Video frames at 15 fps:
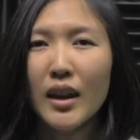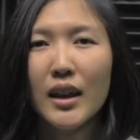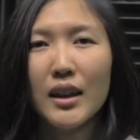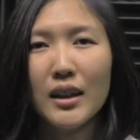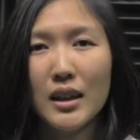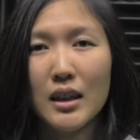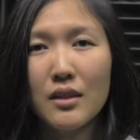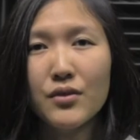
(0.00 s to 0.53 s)

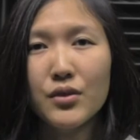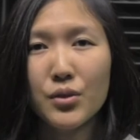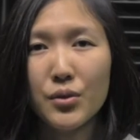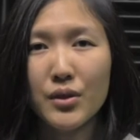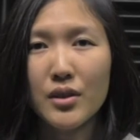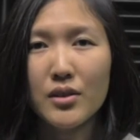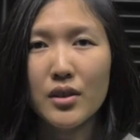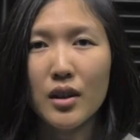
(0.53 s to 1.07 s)
it gives
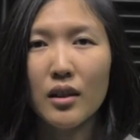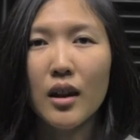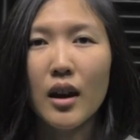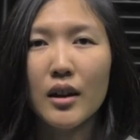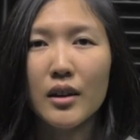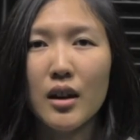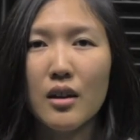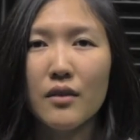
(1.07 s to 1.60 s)
students a
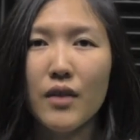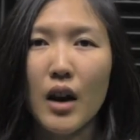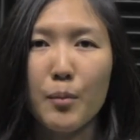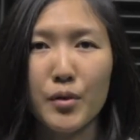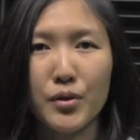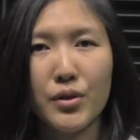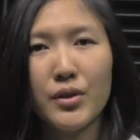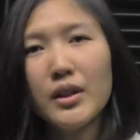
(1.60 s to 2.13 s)
lot of
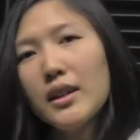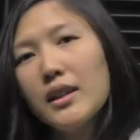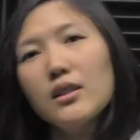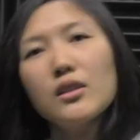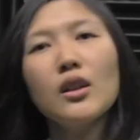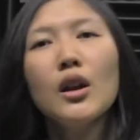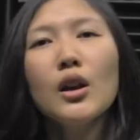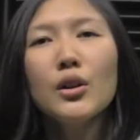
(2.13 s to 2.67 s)

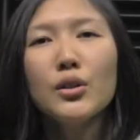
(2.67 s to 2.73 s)
opportunities